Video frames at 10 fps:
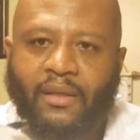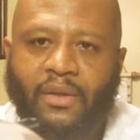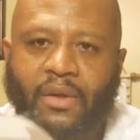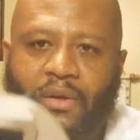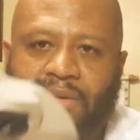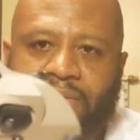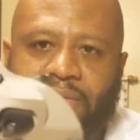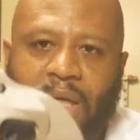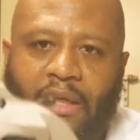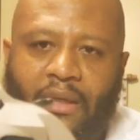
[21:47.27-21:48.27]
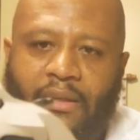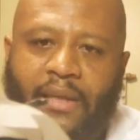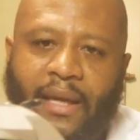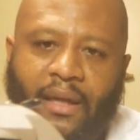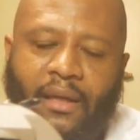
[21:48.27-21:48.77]
You know, I could have
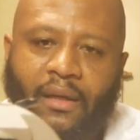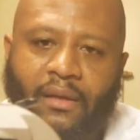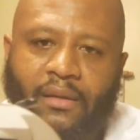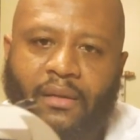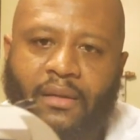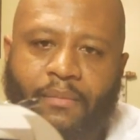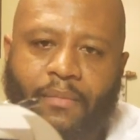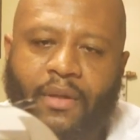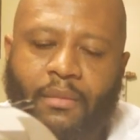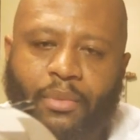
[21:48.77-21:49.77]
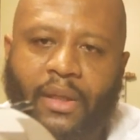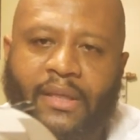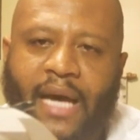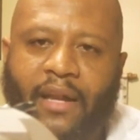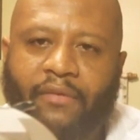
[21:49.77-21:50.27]
taken the, the, the, the
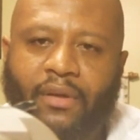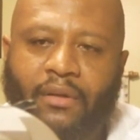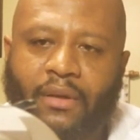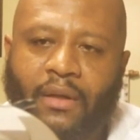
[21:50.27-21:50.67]
bullets out of it